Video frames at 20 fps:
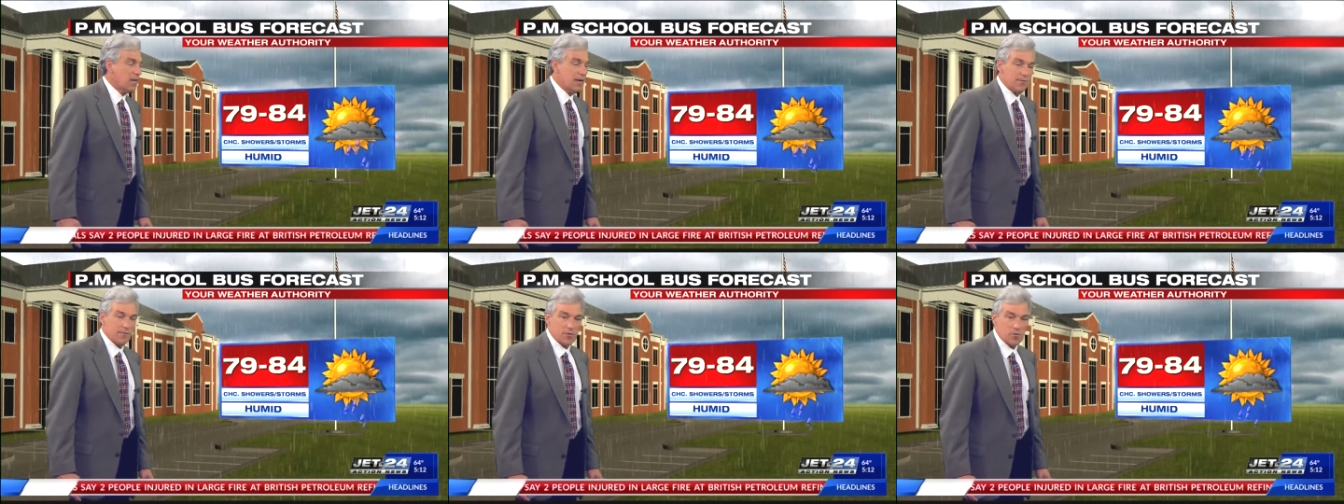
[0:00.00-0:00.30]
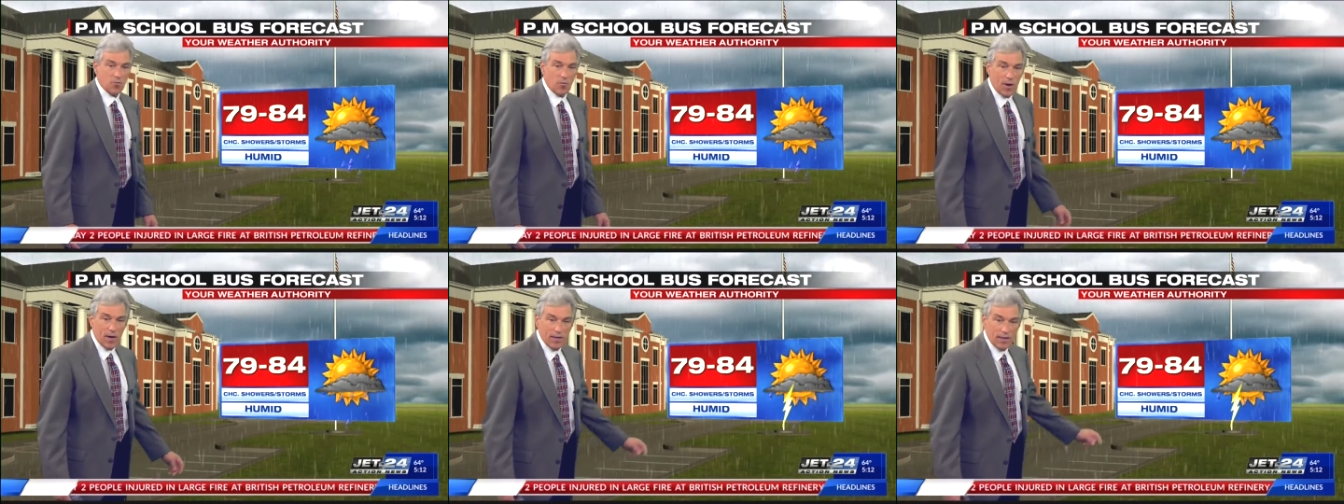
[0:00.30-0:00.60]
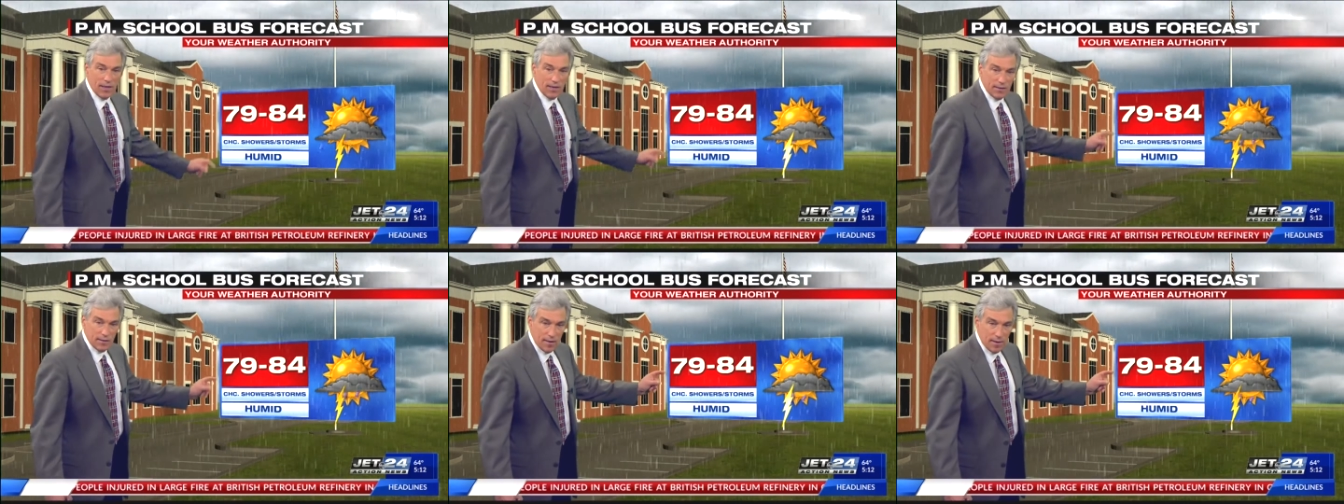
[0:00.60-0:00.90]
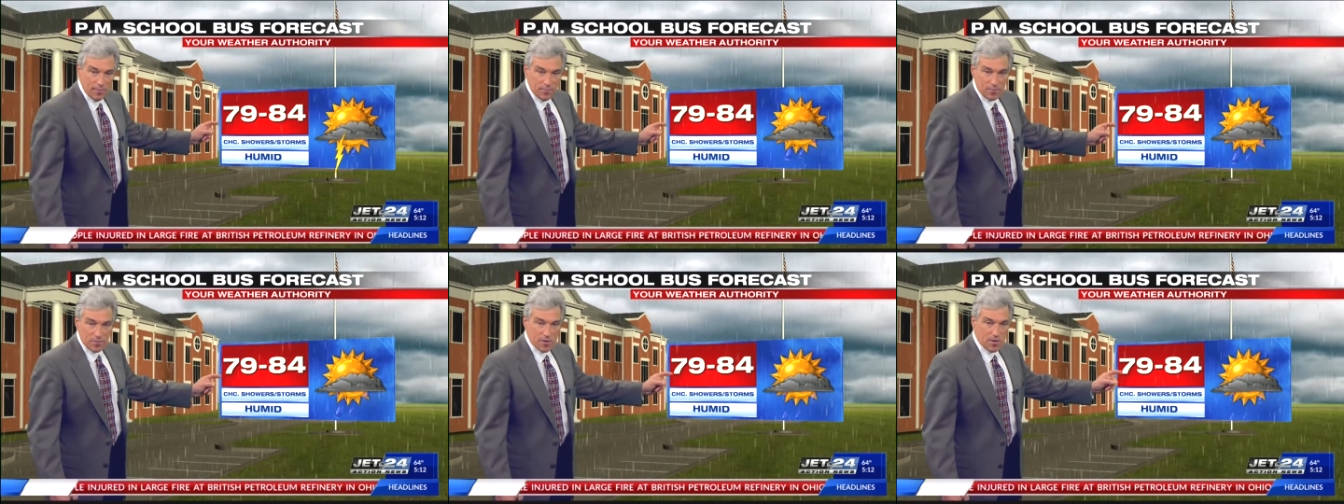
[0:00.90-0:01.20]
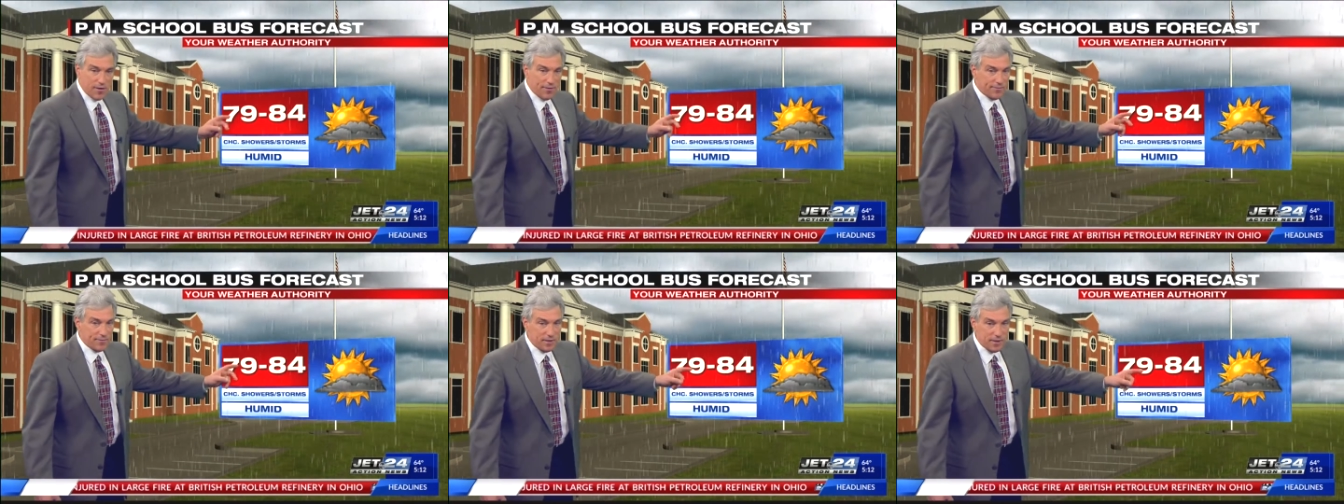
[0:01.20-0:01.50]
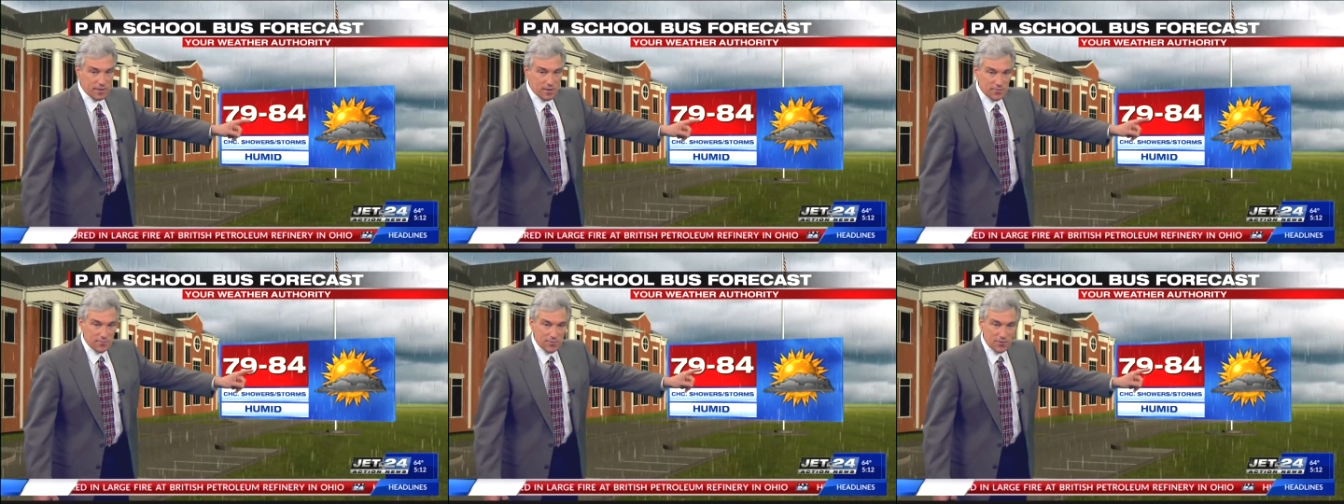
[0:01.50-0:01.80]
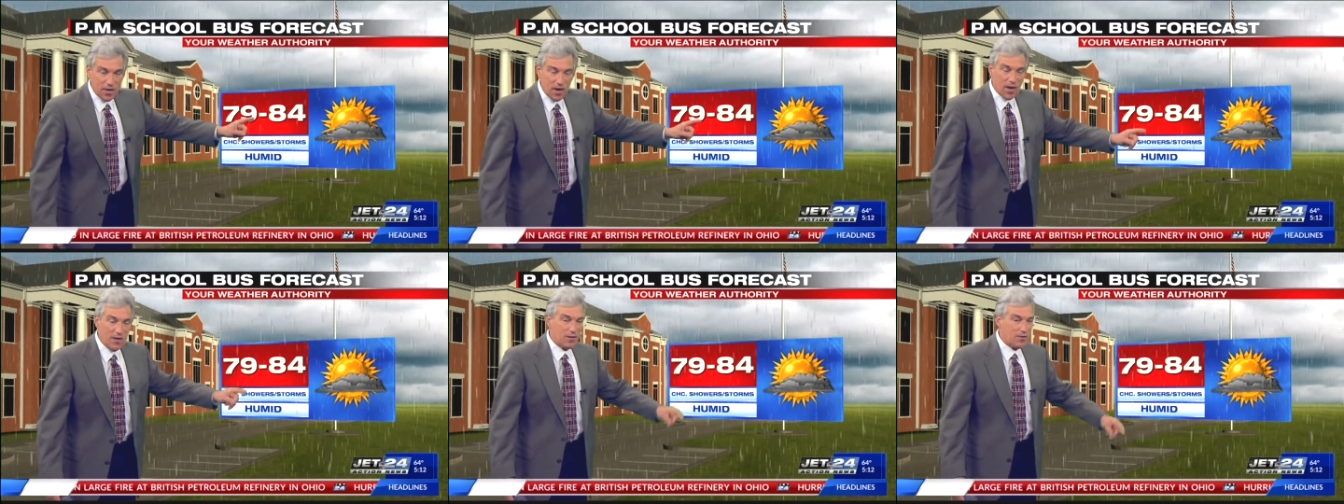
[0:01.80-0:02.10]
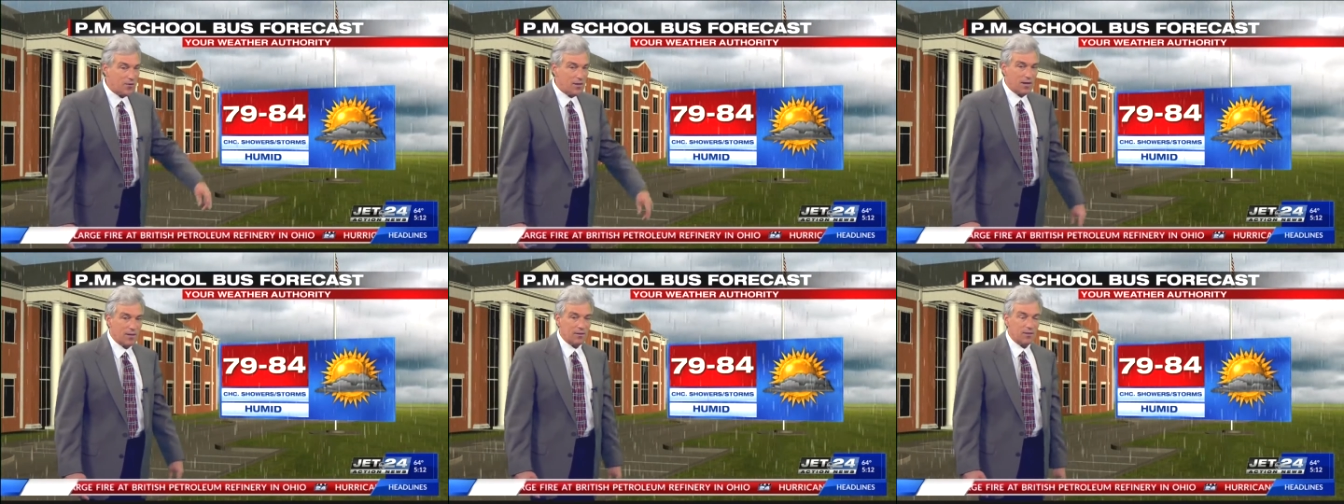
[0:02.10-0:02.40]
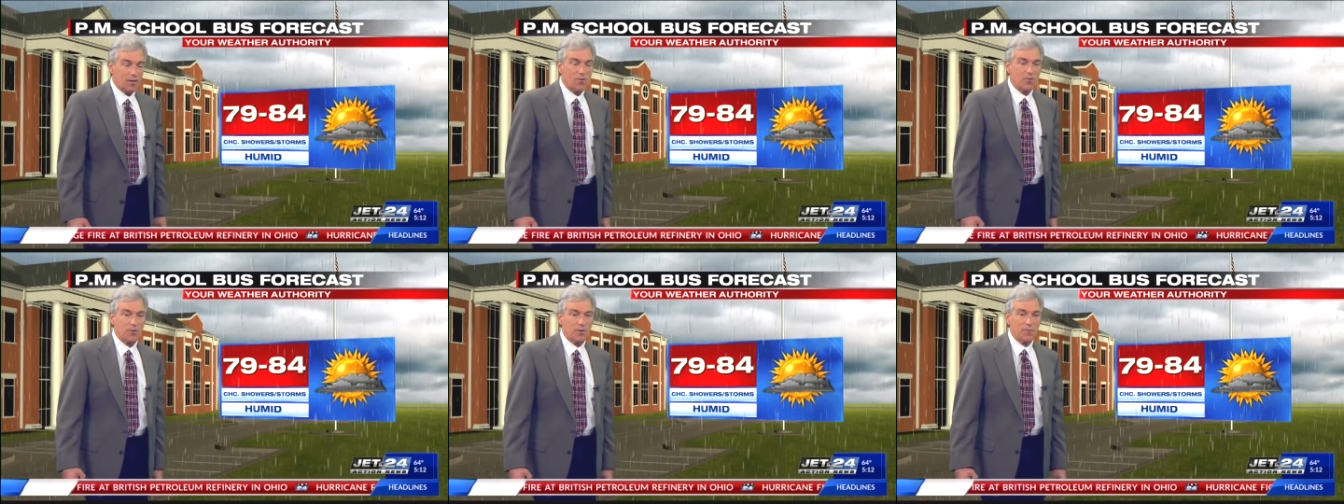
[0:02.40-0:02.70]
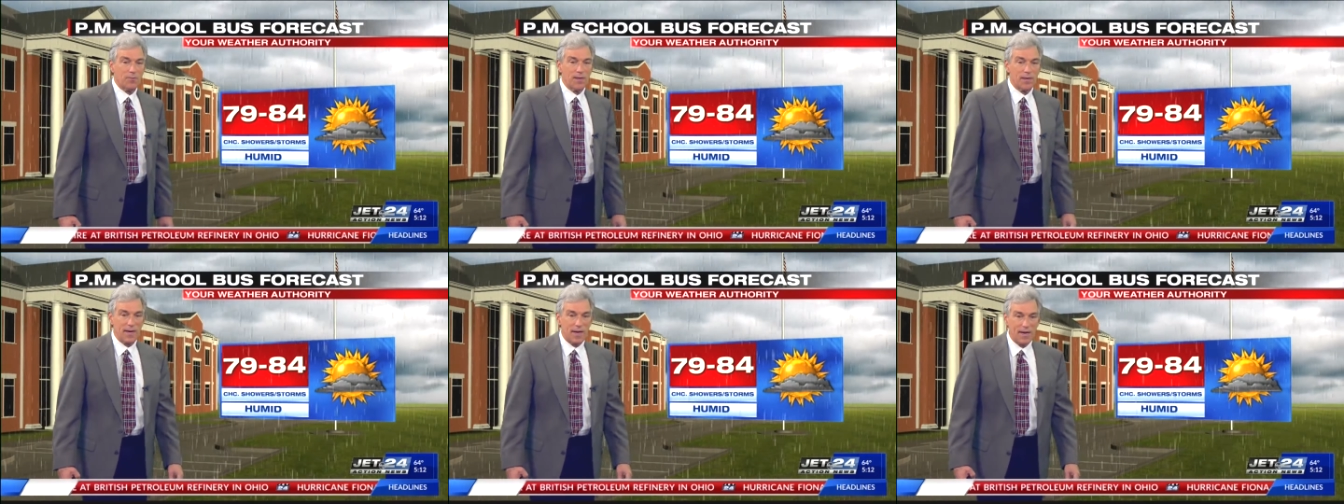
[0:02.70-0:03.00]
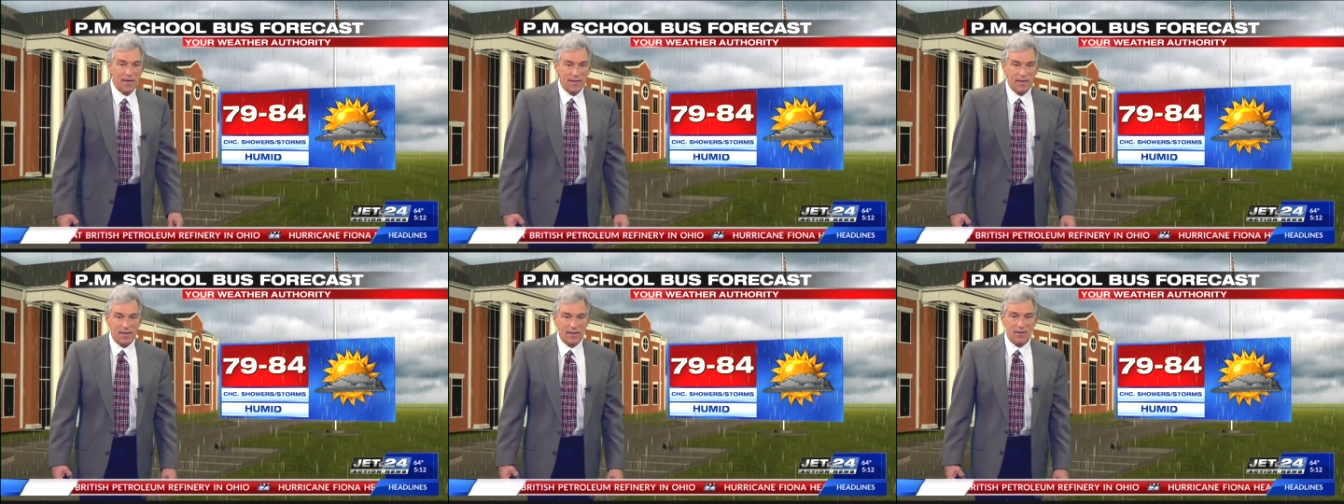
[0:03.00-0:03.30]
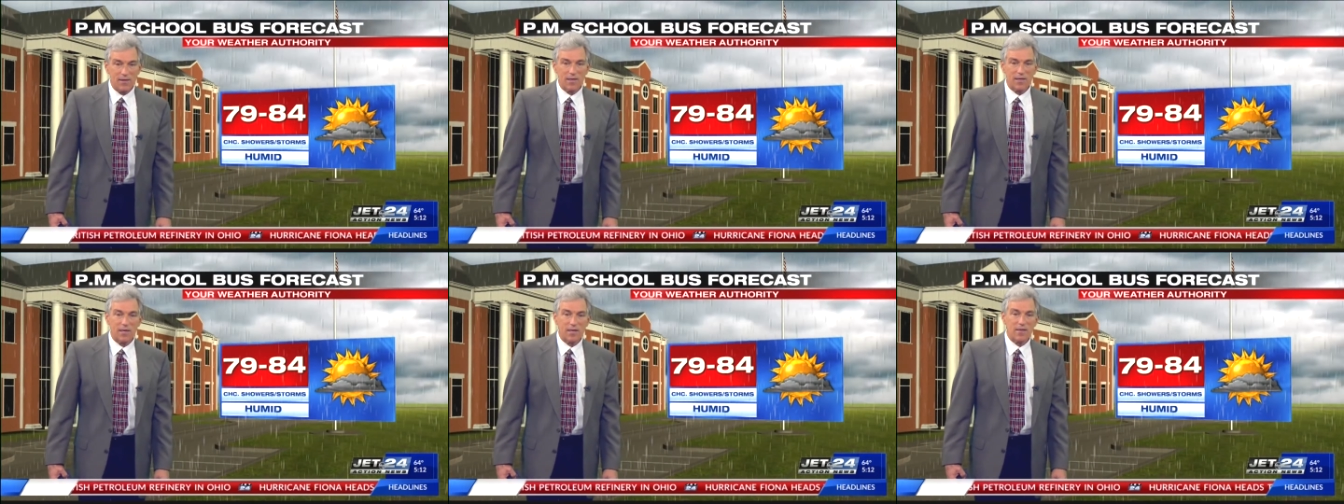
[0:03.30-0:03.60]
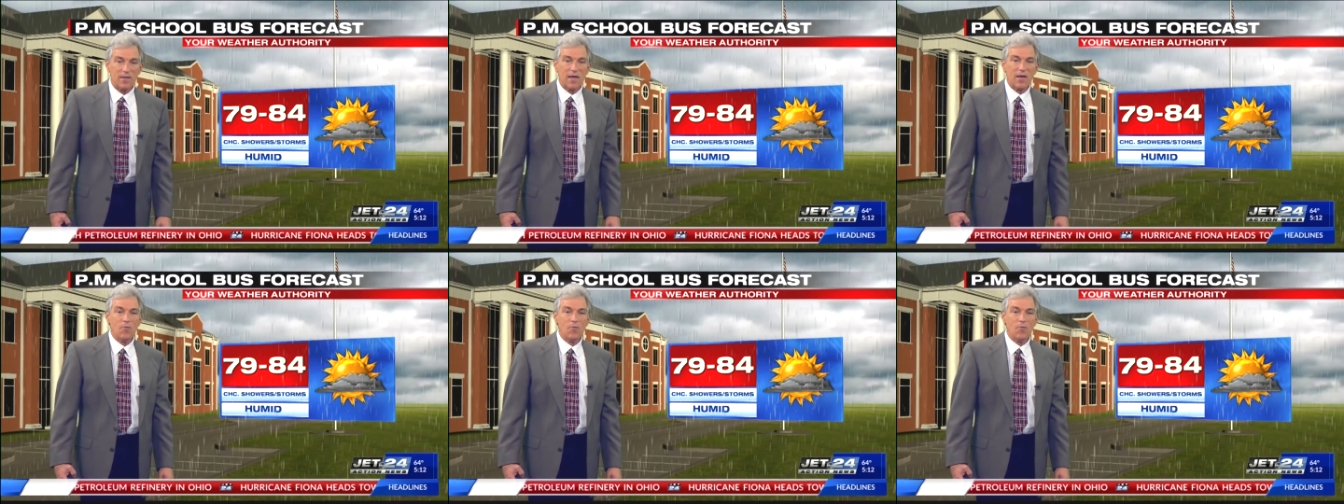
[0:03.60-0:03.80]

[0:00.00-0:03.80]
if it's raining, upper 70s. If not, you got lower to mid 80s. It is a